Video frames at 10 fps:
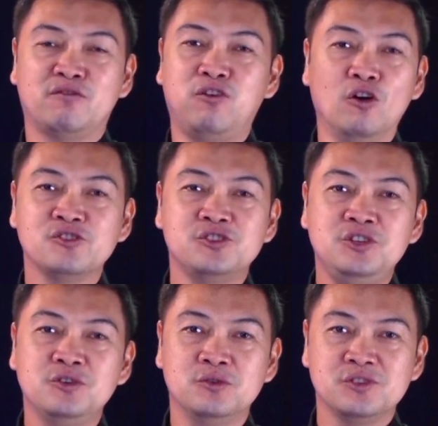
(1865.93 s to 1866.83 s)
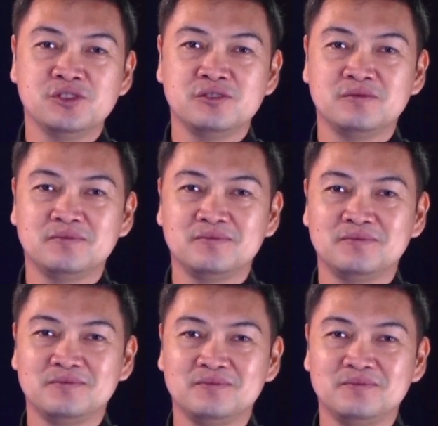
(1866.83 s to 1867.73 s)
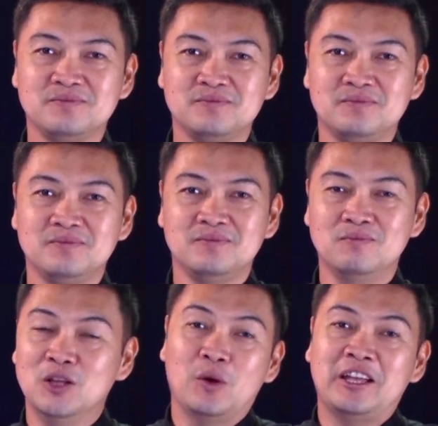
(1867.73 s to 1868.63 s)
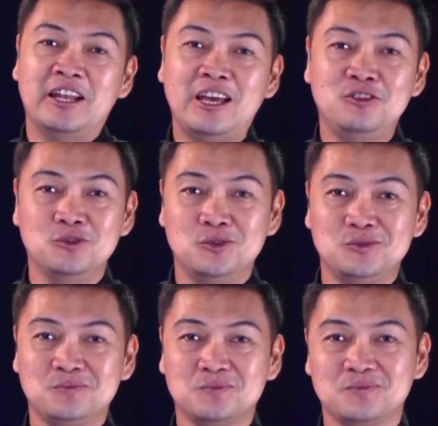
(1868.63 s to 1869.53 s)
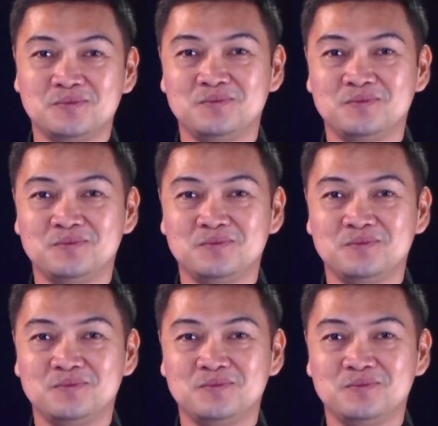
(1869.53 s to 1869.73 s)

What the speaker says: Such a false news. But what can I do?